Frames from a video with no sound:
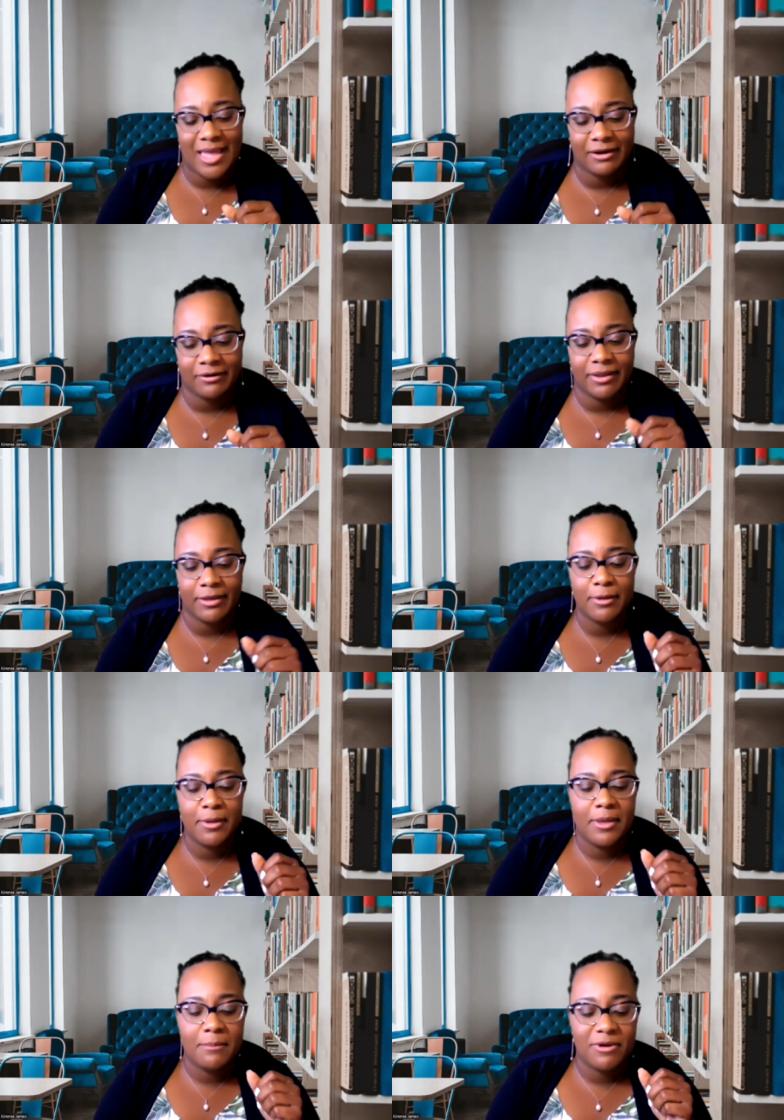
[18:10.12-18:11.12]
area.
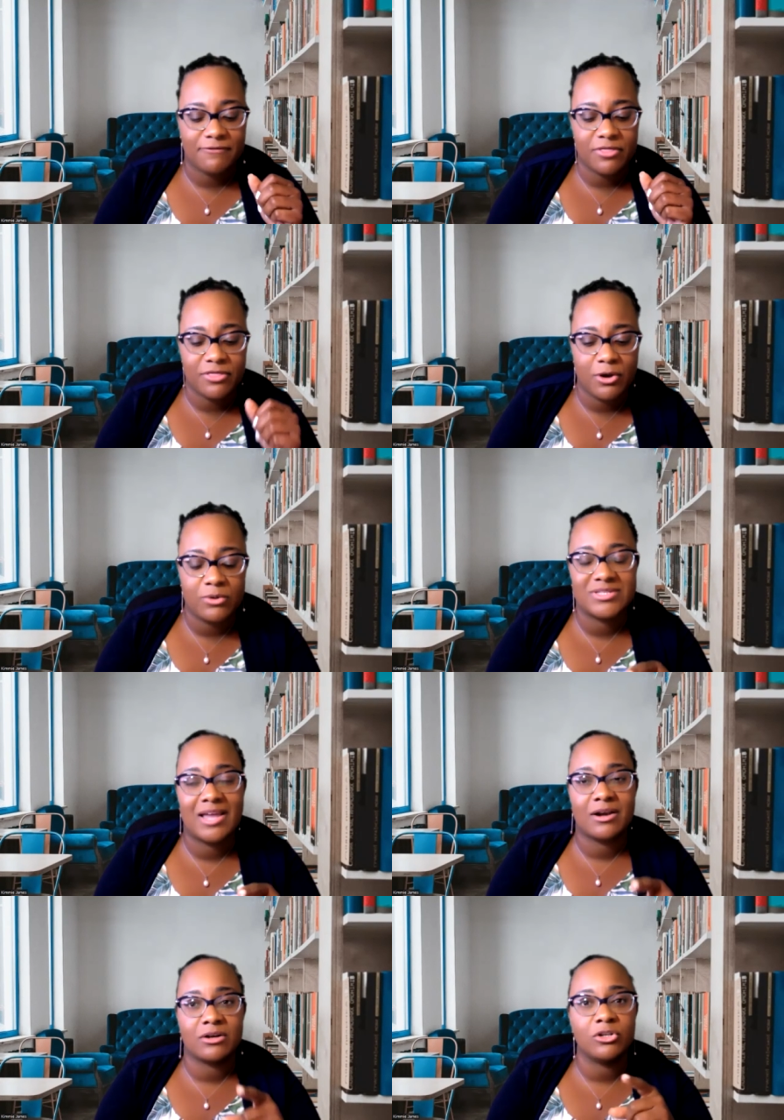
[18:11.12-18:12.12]
But for those
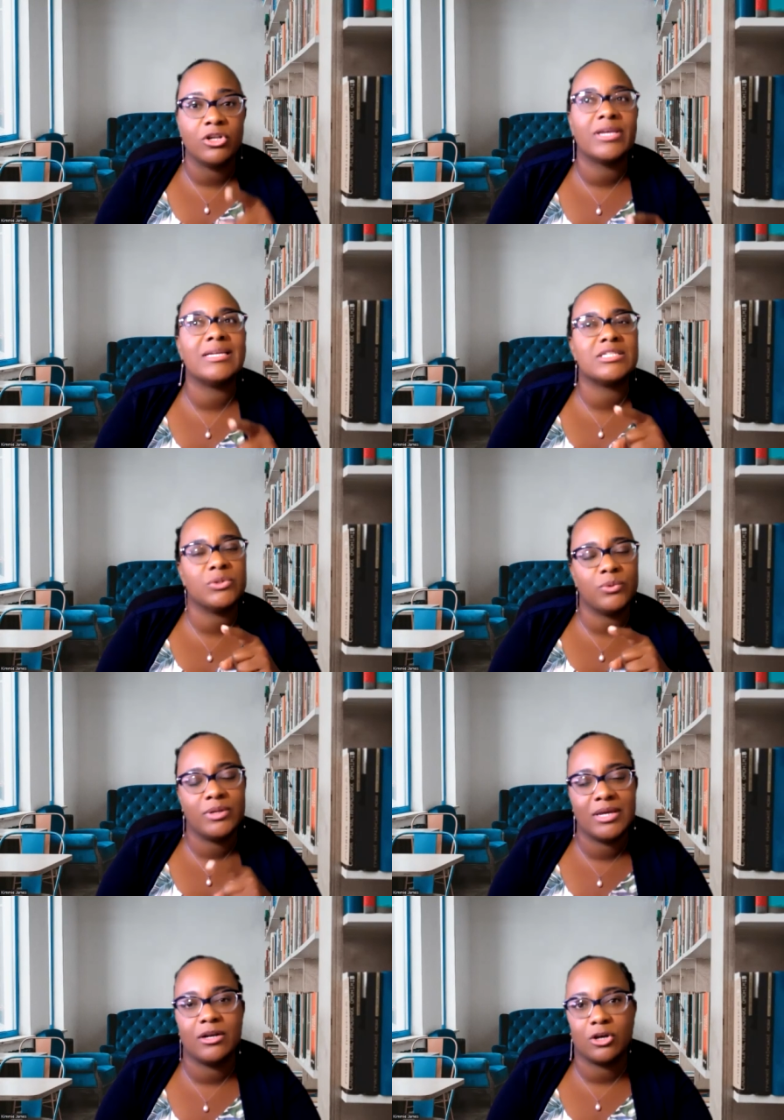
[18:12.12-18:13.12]
that are looking to
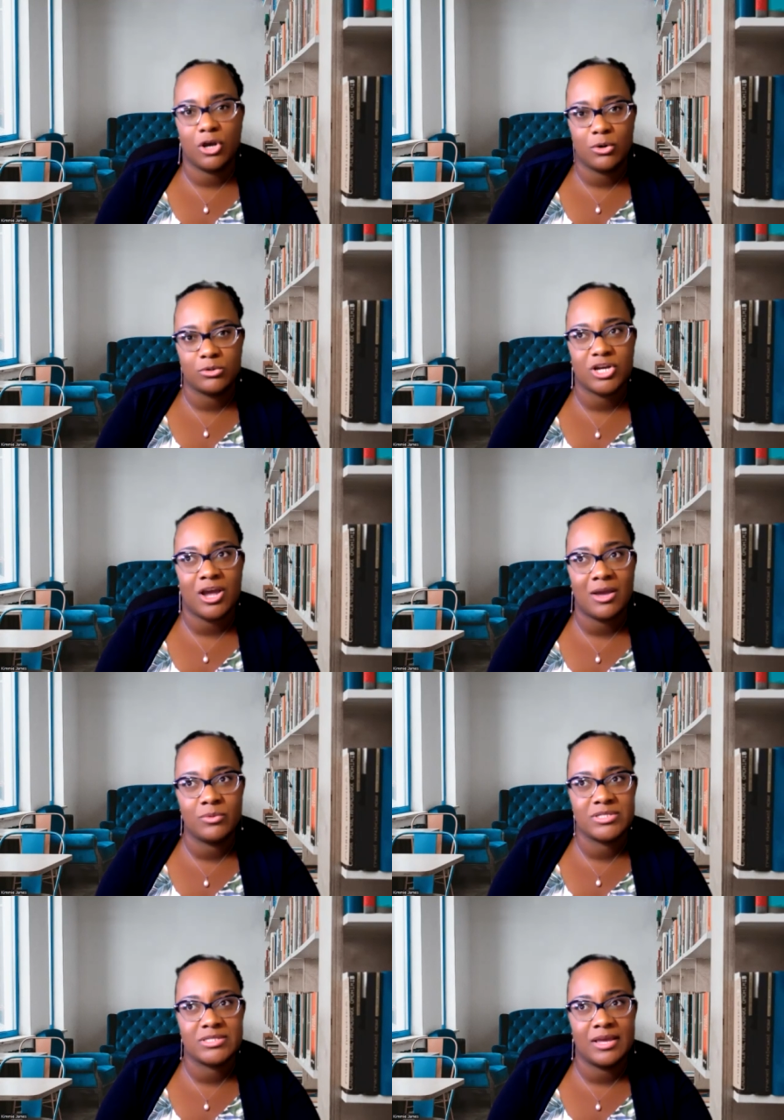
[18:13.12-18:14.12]
get a coach, I
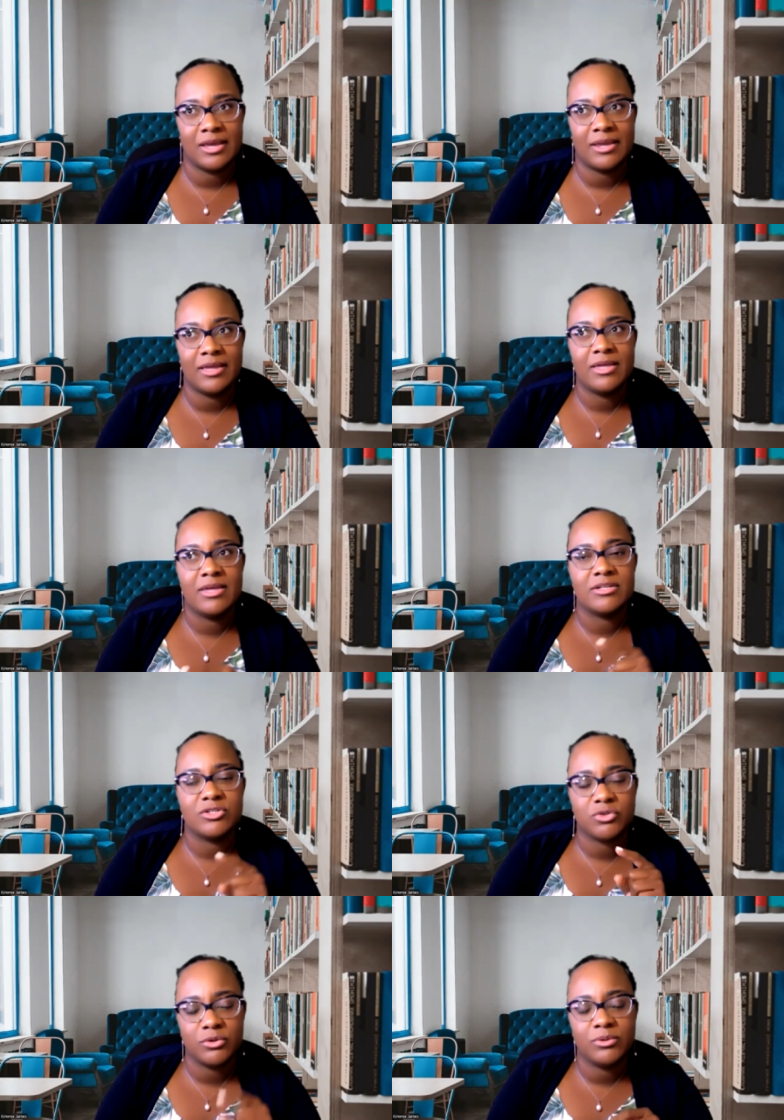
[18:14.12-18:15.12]
would say
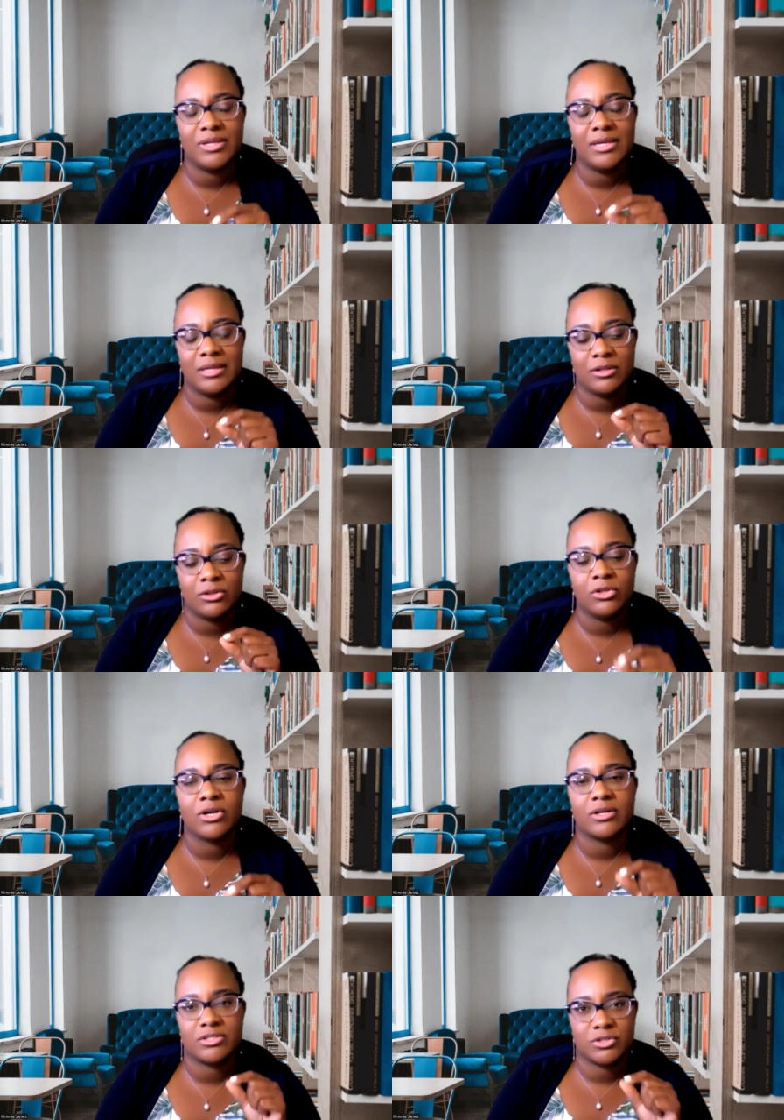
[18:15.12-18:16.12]
truly
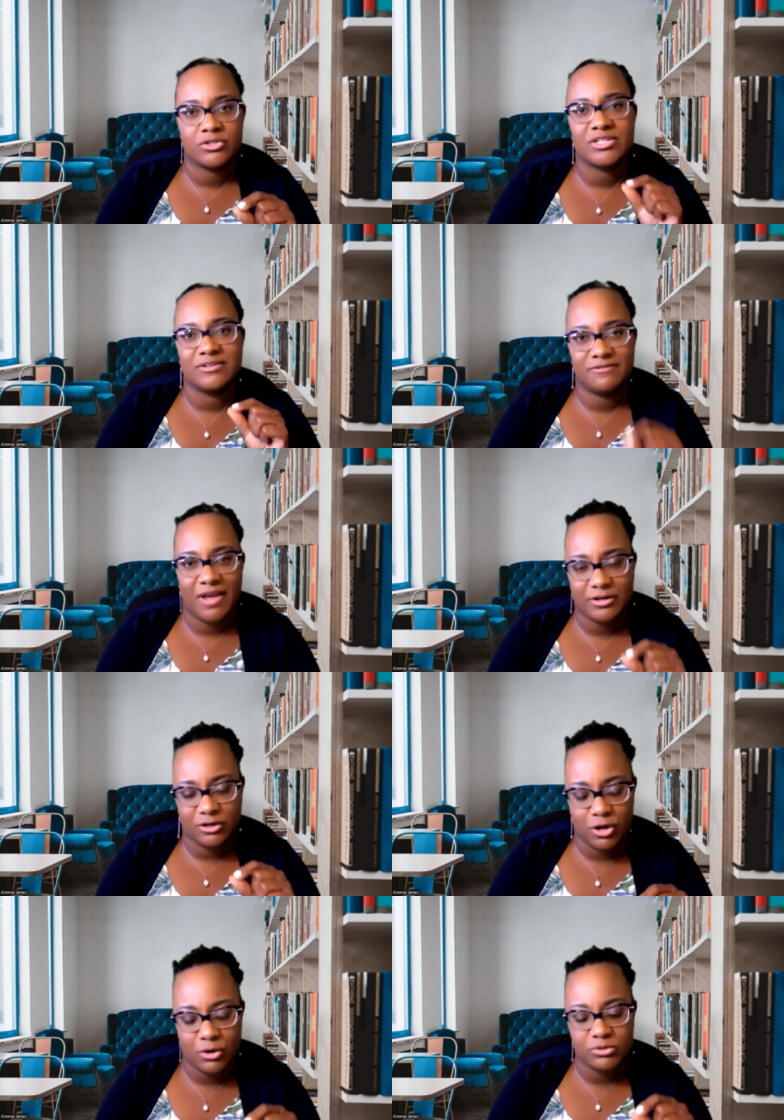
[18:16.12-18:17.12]
look, search, and find a
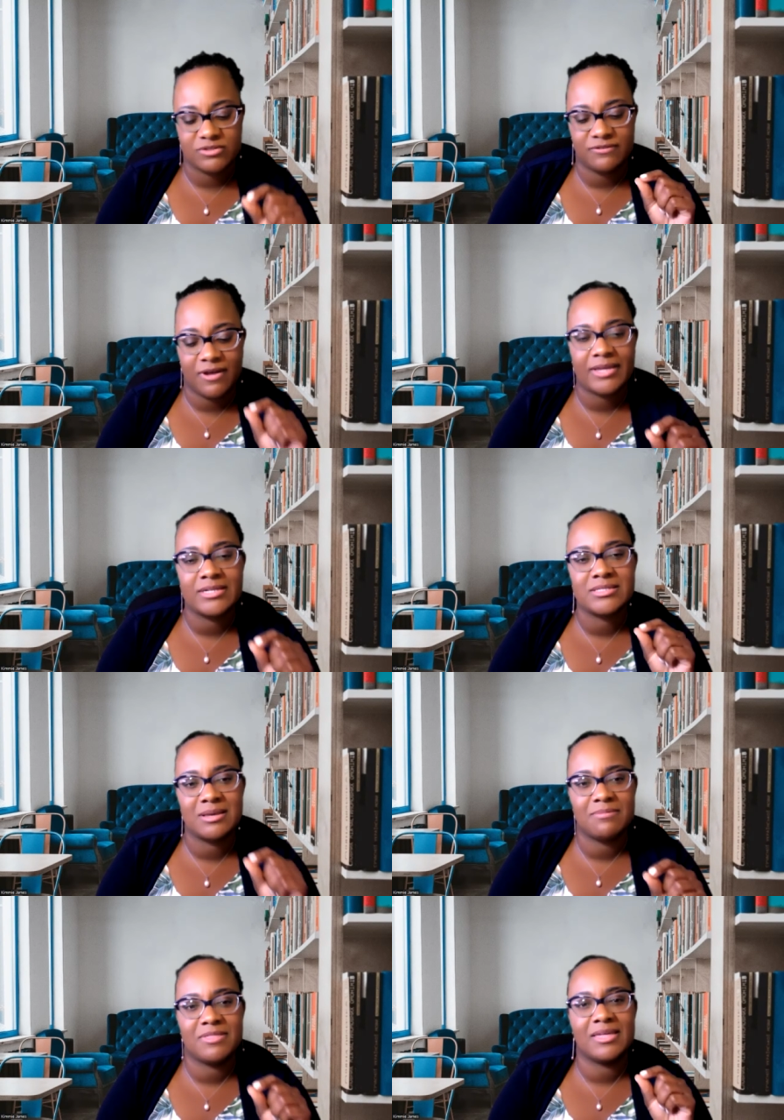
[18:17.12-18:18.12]
coach. Find
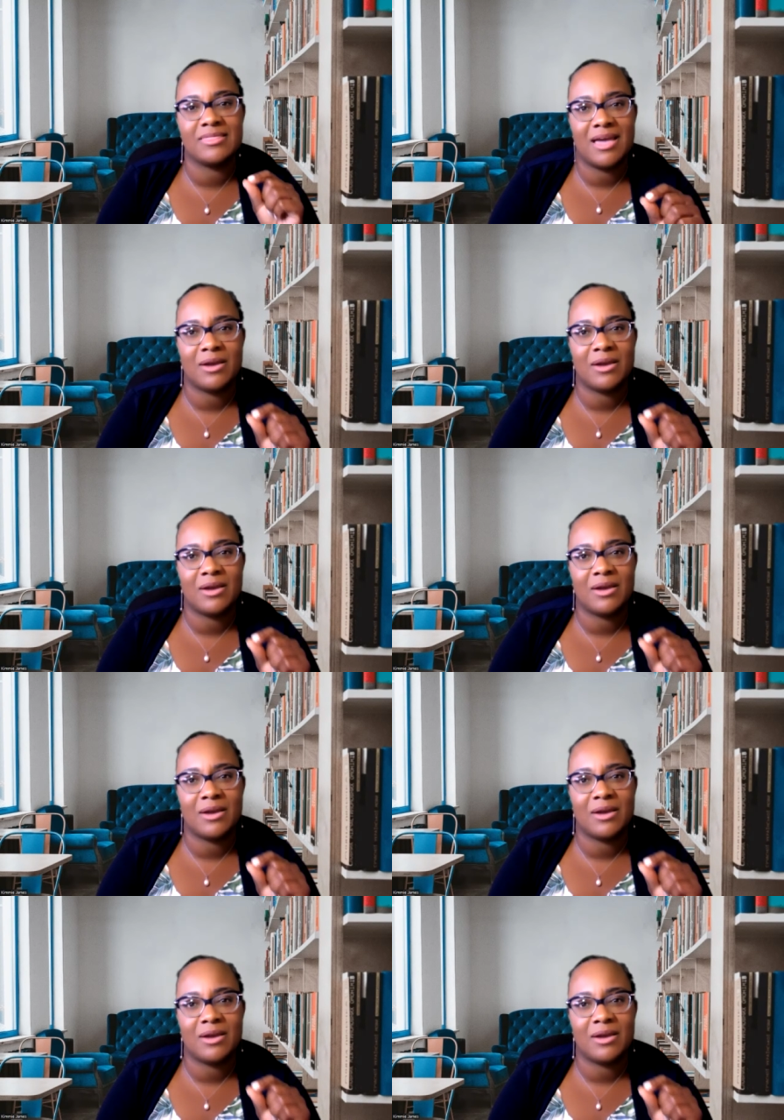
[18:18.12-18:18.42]
someone